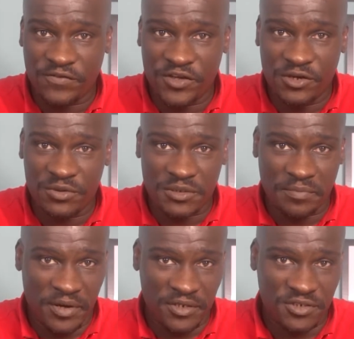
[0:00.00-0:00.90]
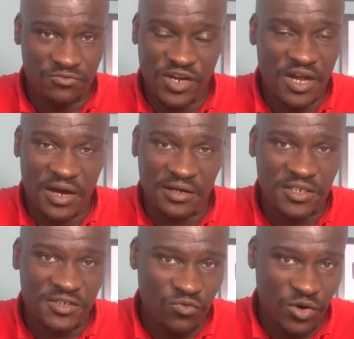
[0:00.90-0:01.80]
for you as a person,
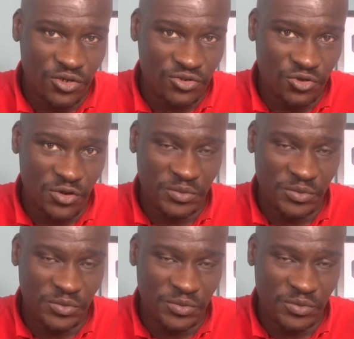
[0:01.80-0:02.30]
regardless of what you're doing.